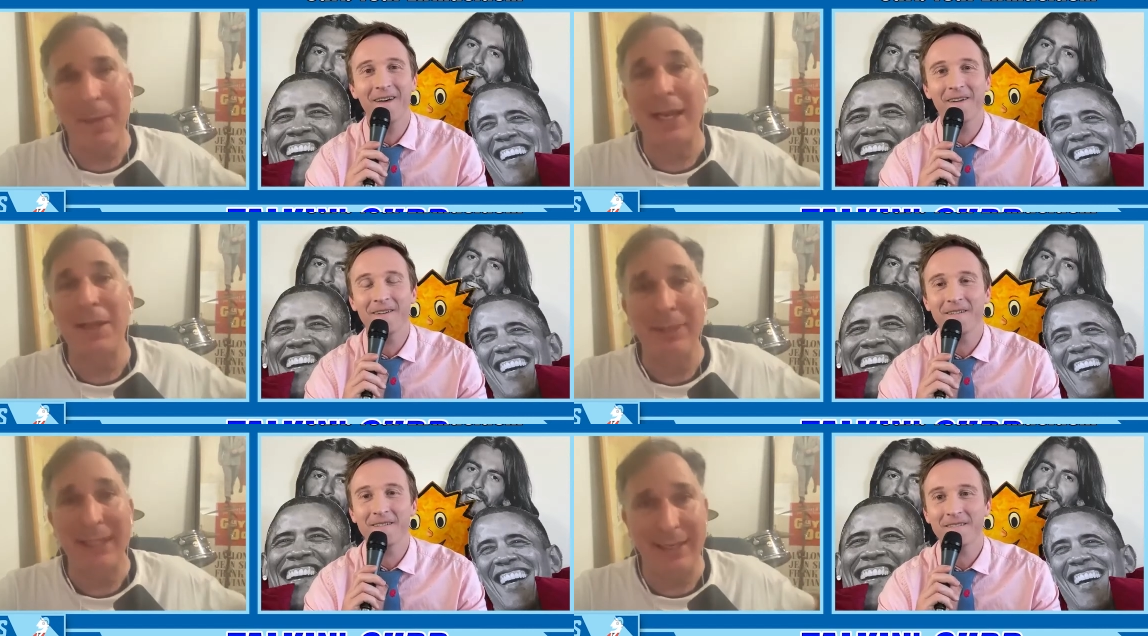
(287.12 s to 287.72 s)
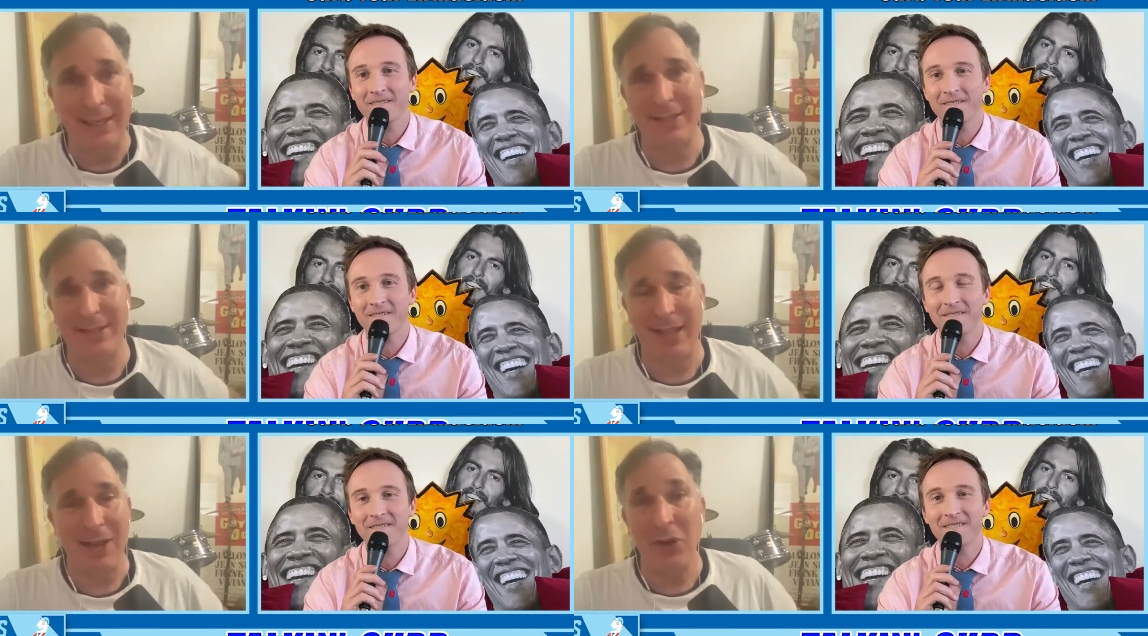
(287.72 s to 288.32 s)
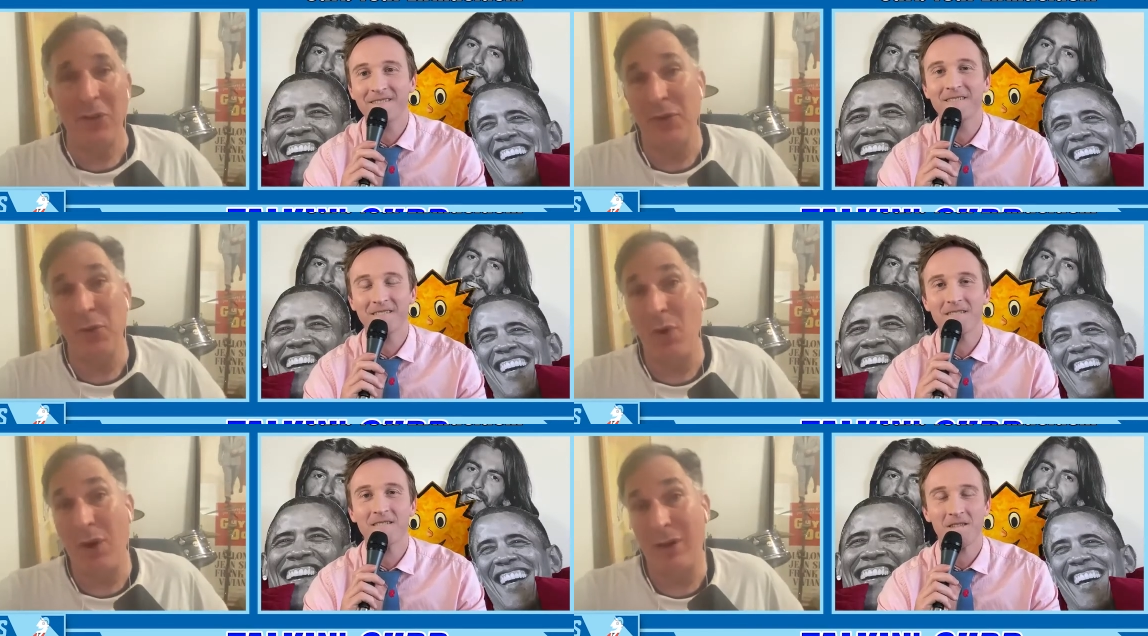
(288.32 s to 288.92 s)
Speaker 1: completist. I don't know if you
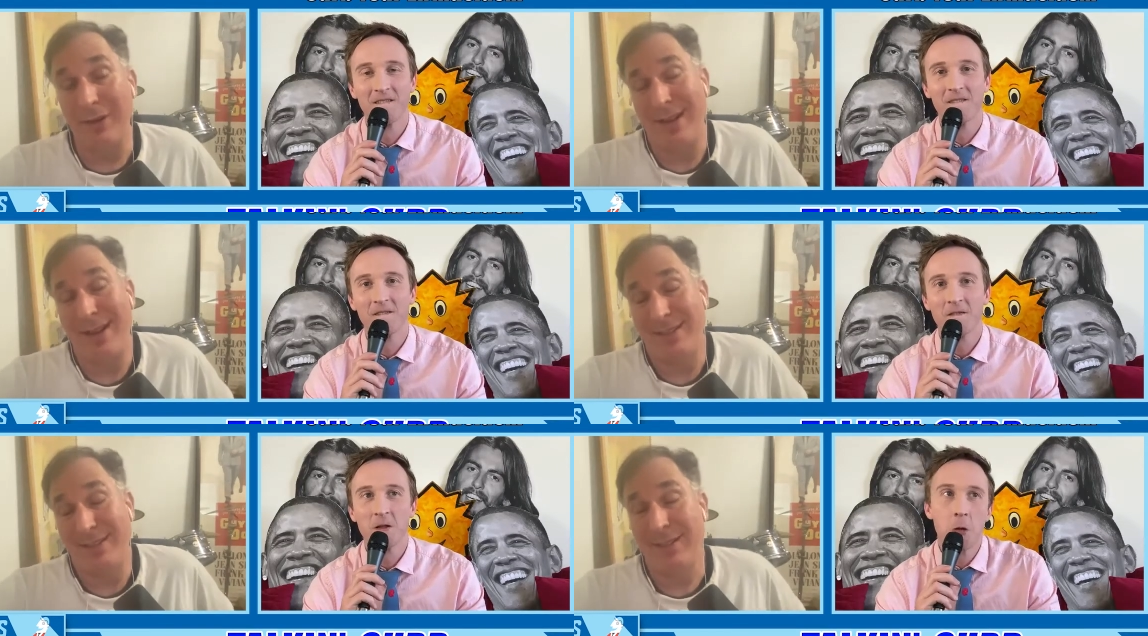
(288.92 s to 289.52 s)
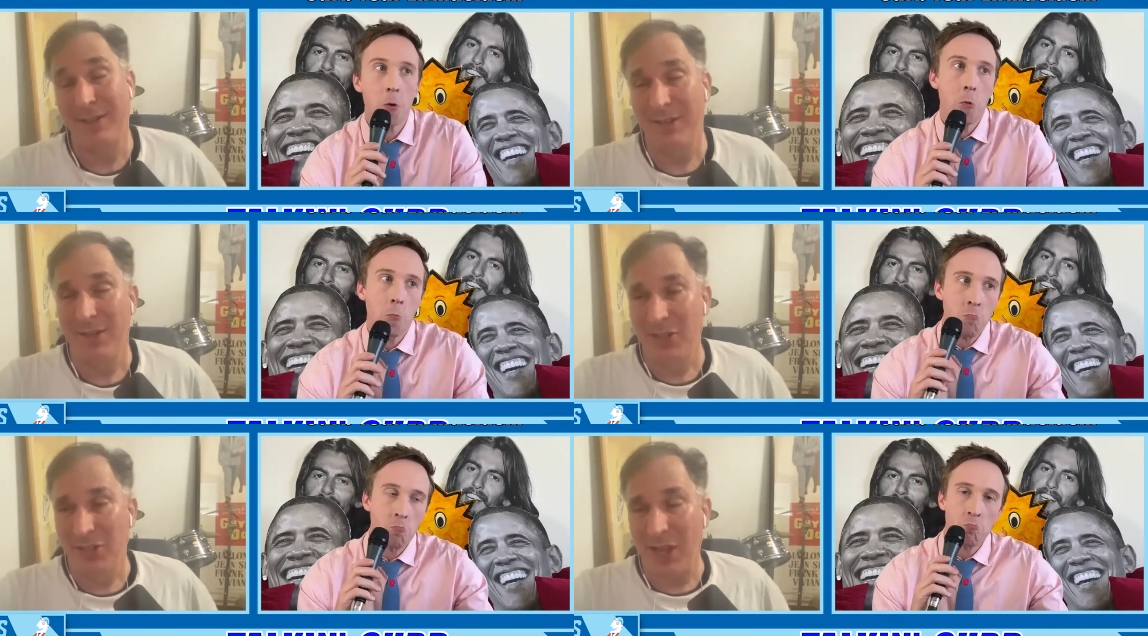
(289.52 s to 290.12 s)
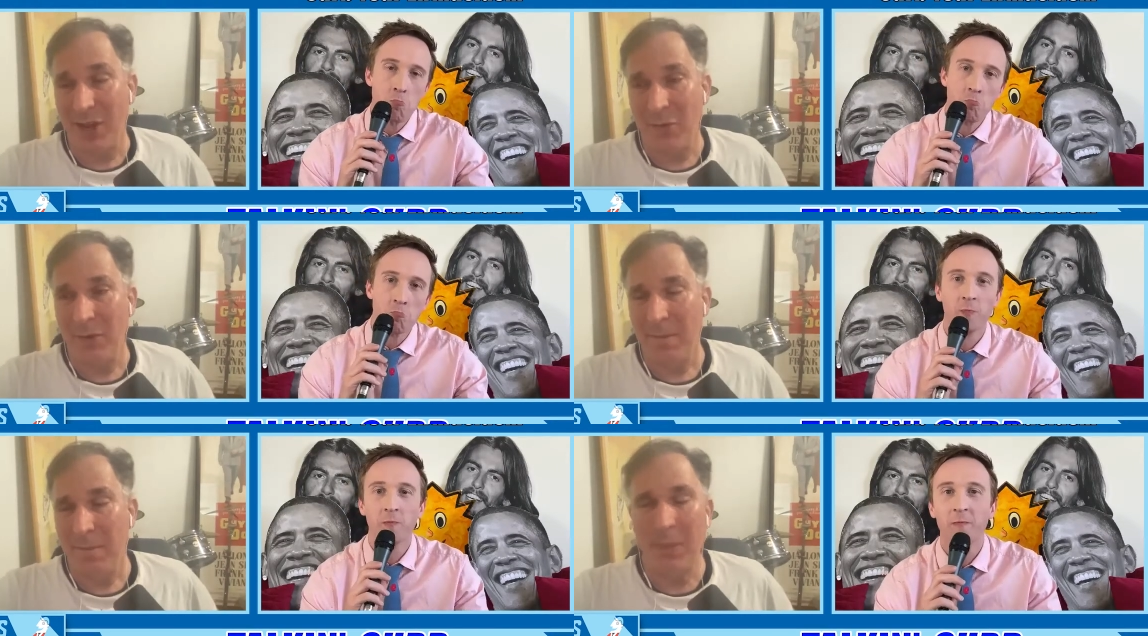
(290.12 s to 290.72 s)
are or not. So, but
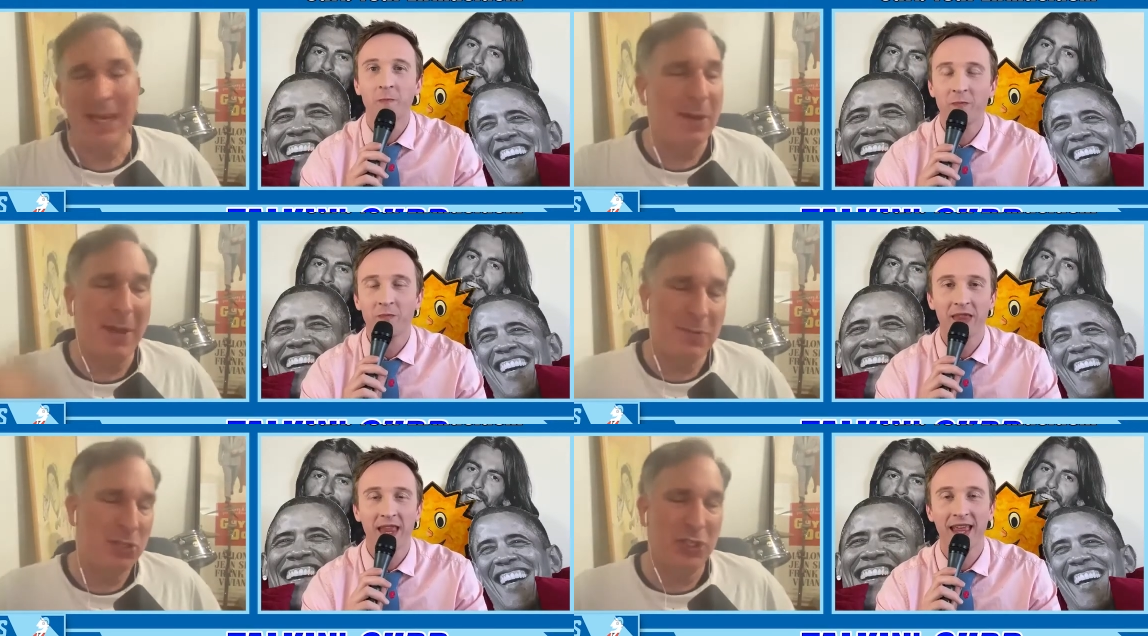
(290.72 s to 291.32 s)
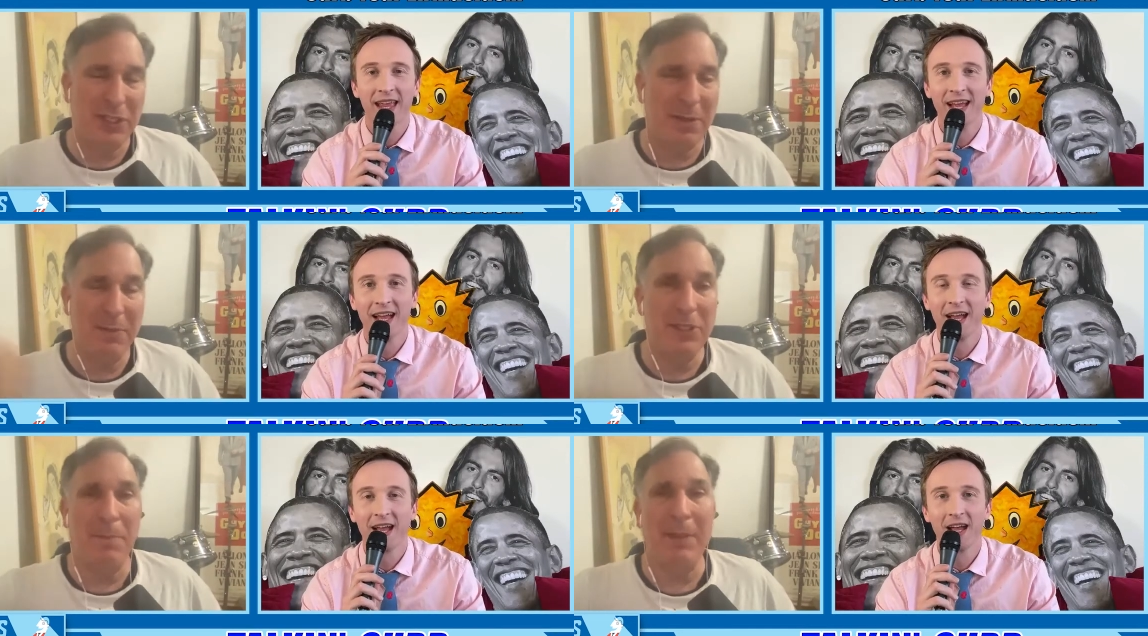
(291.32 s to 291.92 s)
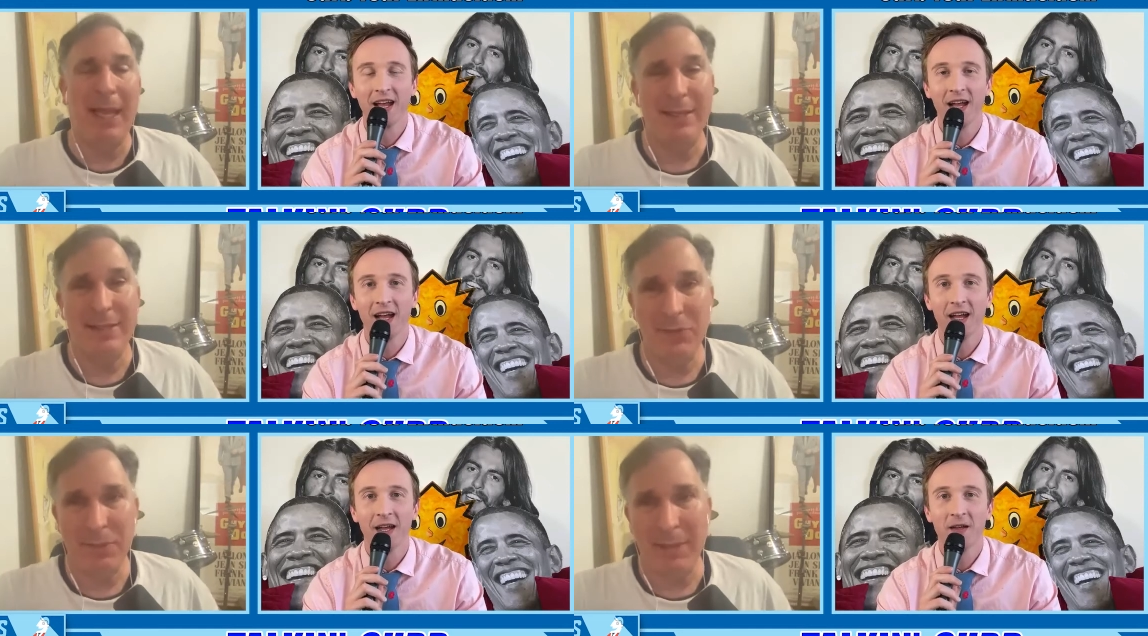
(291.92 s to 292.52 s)
anyway, it was a
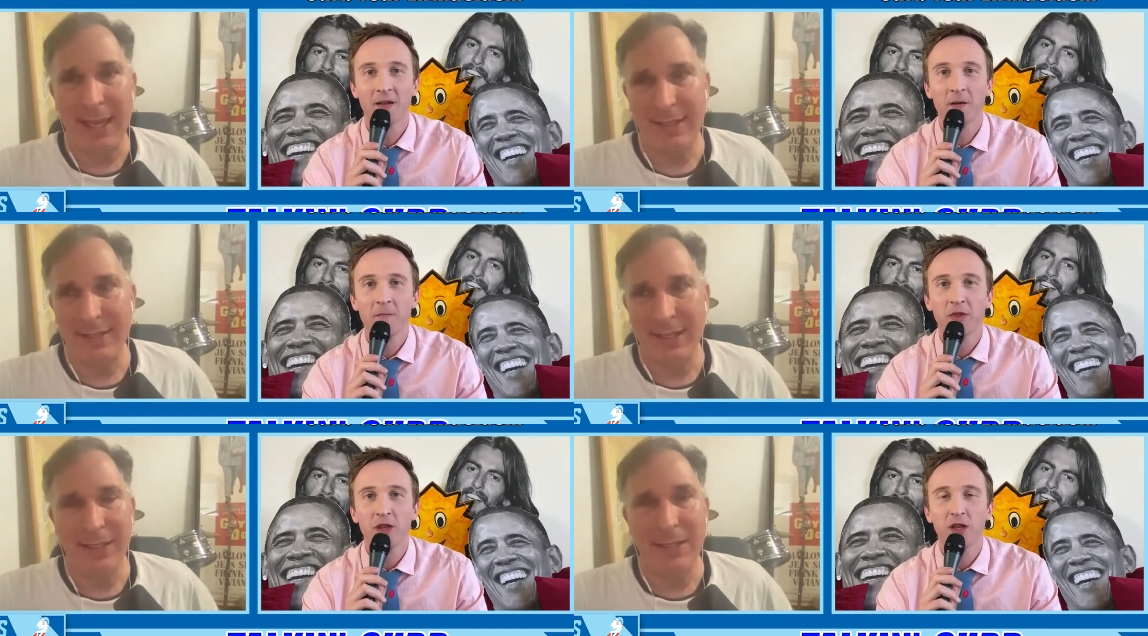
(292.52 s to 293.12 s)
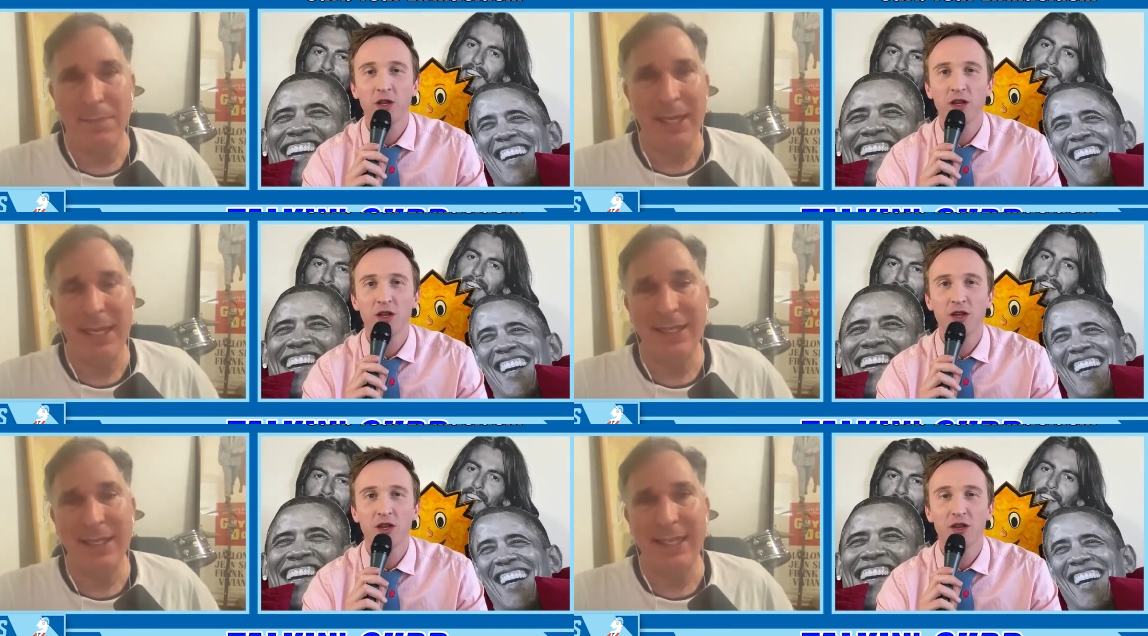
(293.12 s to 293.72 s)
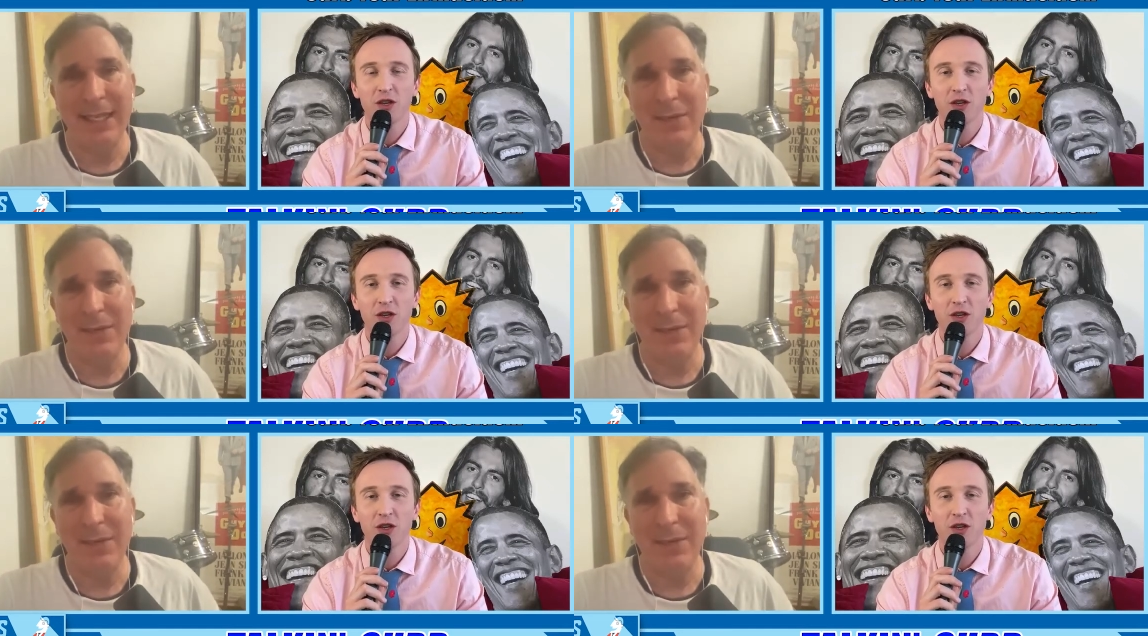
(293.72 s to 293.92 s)
blast. And to be in a